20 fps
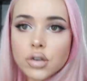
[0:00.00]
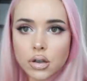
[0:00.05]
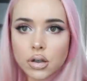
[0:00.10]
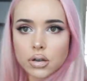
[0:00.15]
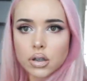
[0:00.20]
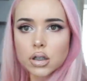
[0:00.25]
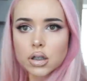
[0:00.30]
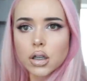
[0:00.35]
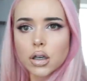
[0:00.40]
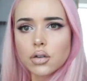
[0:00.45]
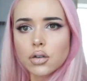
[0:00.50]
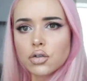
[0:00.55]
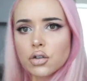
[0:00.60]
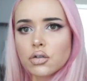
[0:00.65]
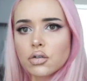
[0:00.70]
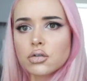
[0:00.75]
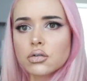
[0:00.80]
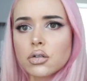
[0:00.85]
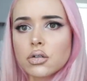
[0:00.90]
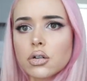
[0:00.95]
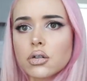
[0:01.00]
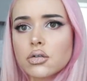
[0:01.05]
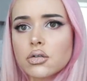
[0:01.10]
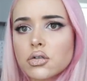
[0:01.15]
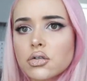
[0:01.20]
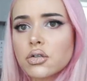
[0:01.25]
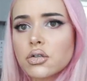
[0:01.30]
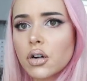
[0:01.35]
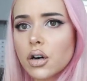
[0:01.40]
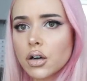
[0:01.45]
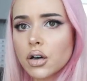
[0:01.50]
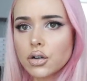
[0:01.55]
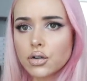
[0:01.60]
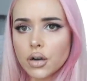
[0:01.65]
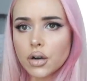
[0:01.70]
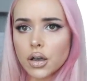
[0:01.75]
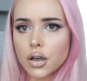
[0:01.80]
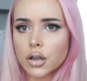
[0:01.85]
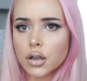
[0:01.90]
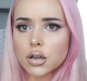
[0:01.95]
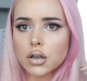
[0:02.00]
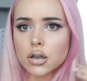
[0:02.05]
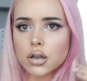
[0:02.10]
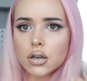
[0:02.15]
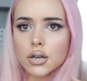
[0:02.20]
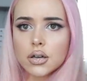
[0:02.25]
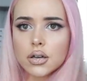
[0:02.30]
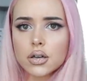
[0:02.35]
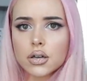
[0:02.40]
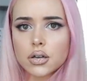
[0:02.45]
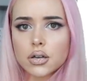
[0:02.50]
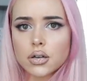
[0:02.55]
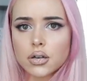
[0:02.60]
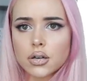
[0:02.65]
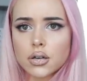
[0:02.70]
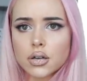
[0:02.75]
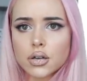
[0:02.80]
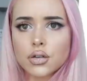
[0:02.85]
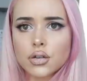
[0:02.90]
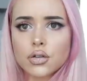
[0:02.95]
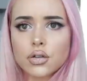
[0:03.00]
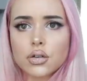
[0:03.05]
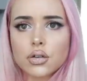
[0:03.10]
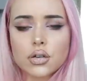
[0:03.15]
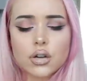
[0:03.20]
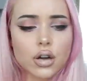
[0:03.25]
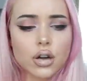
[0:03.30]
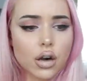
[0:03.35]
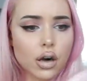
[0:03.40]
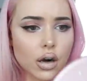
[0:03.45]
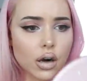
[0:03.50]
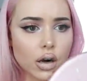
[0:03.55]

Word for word: maybe like from far away. So in